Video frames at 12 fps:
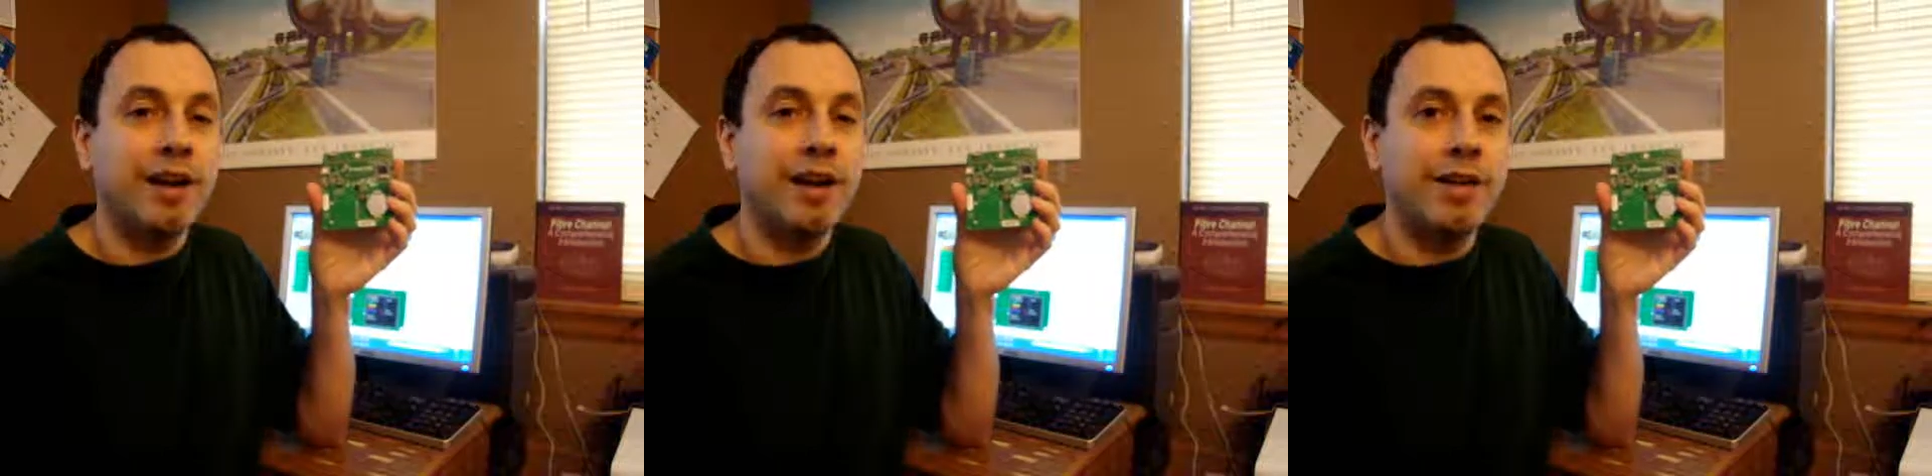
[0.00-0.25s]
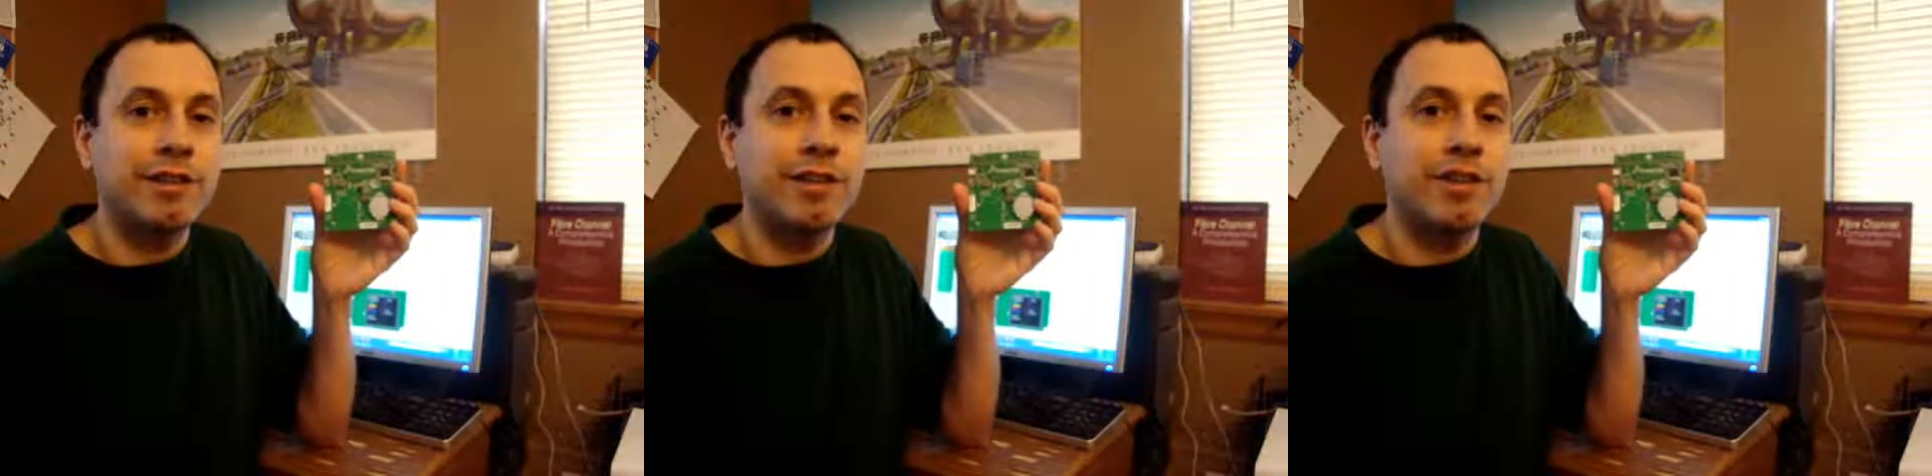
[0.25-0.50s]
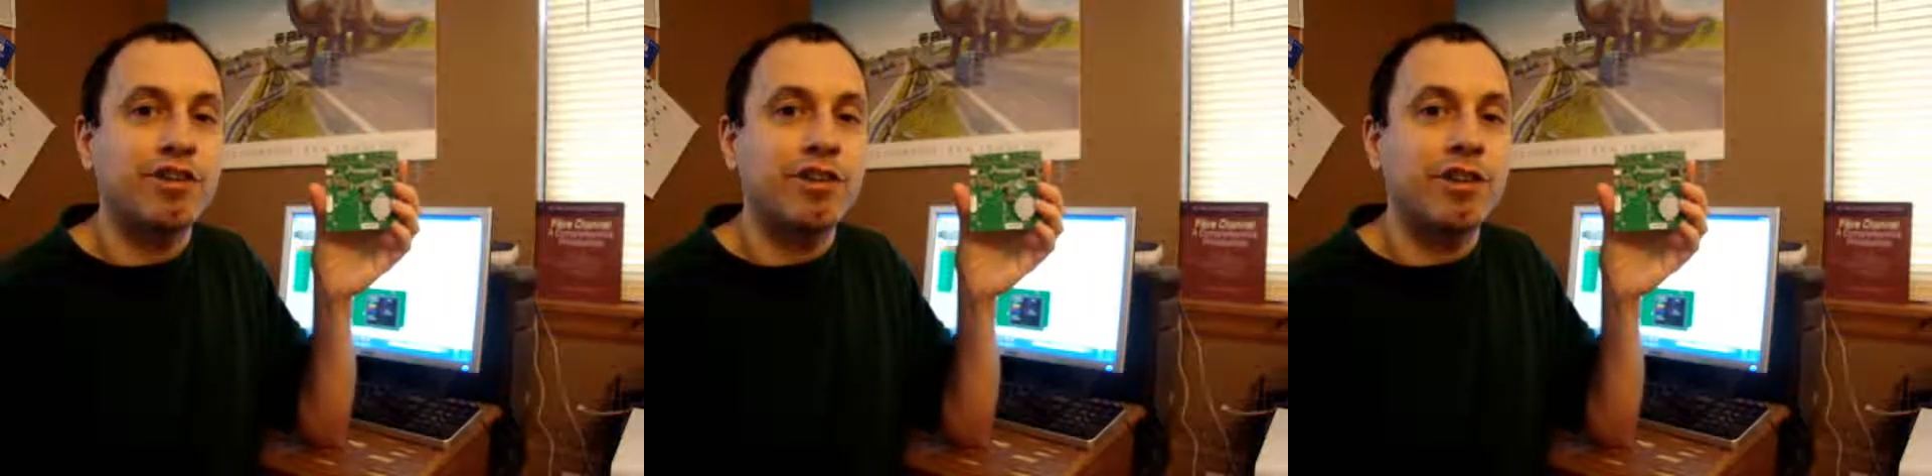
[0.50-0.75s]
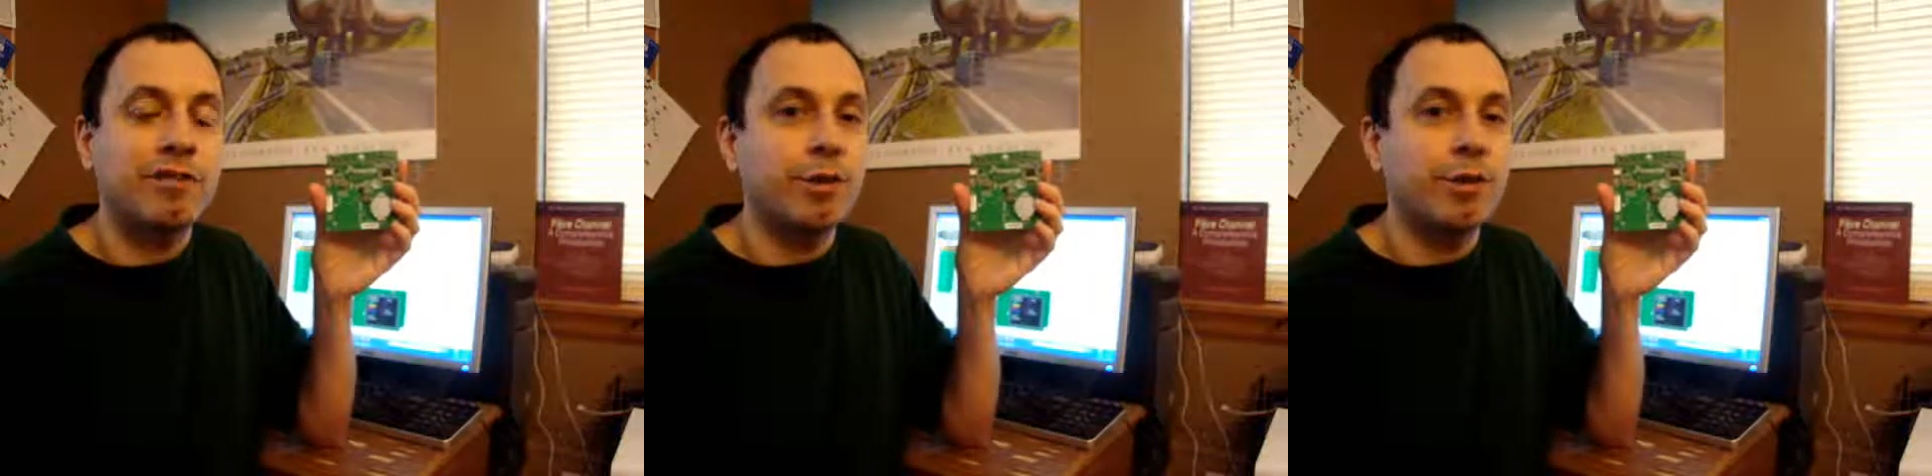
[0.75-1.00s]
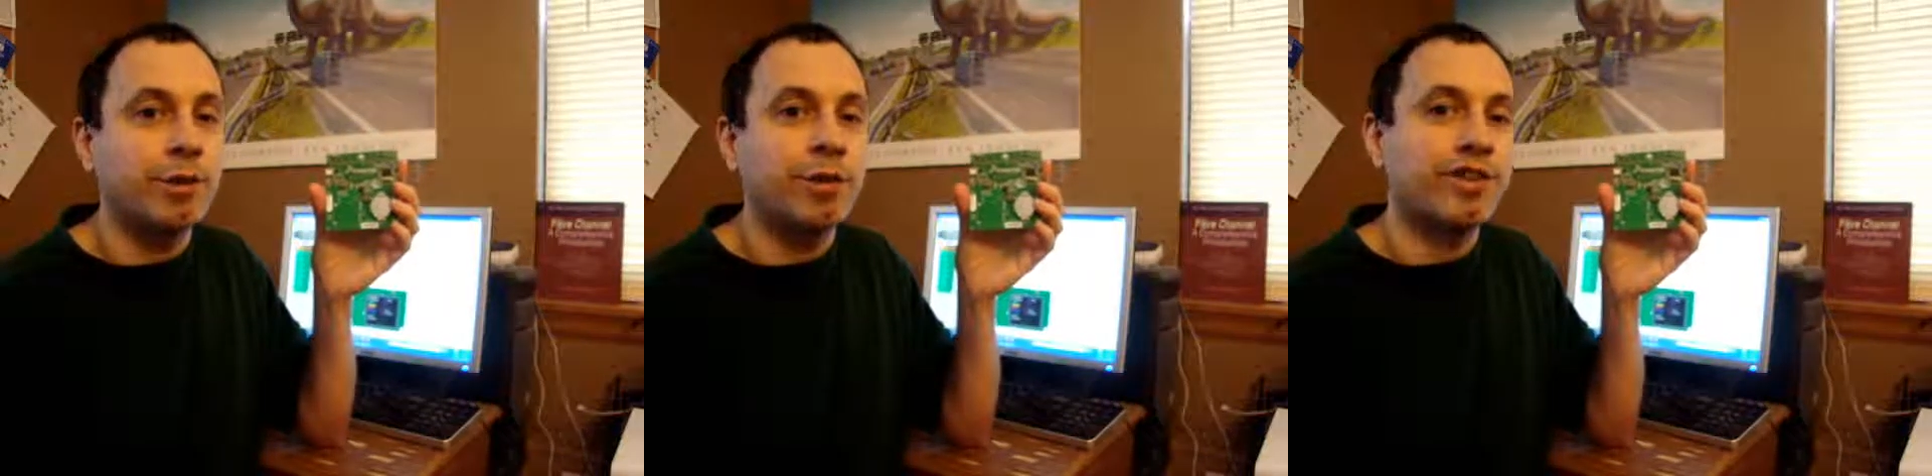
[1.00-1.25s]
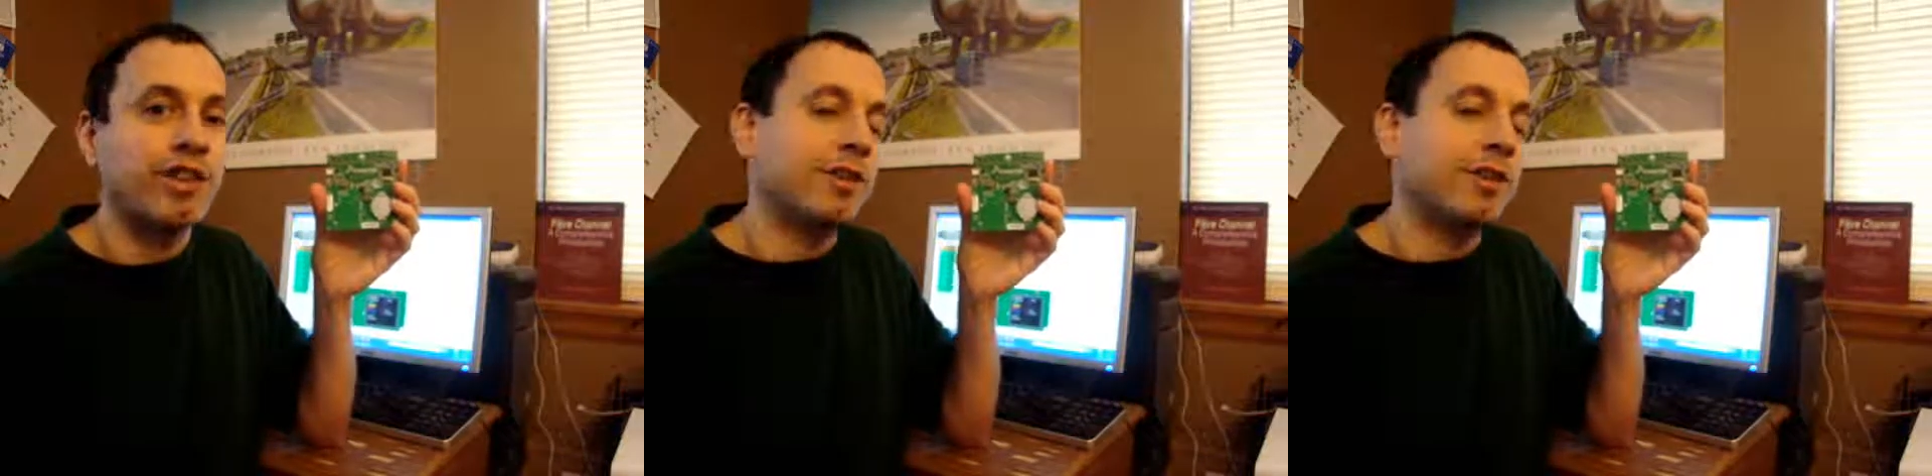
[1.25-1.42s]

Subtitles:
analog to digital converters,